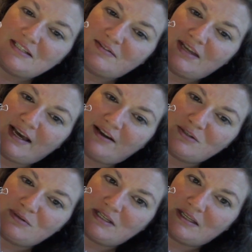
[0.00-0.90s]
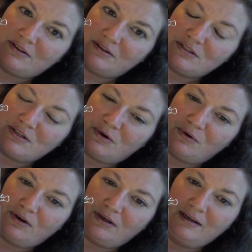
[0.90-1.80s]
of the house, which I think looks so
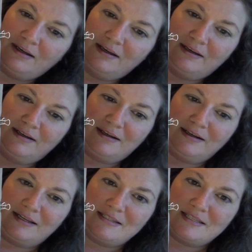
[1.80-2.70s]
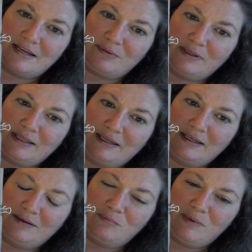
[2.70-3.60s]
good against that
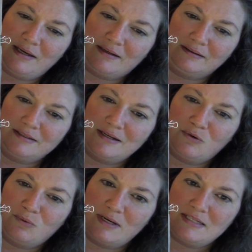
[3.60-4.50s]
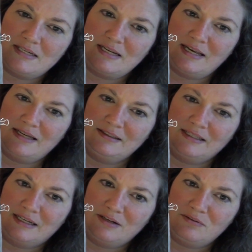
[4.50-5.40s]
really mottled rusty nail
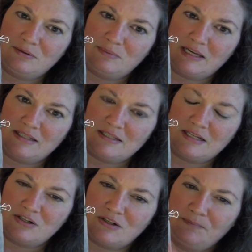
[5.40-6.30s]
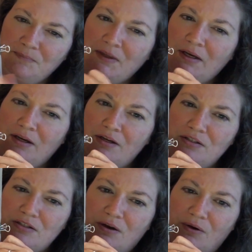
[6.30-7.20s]
linen from Kitten Stitcher.
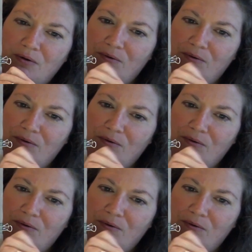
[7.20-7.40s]
So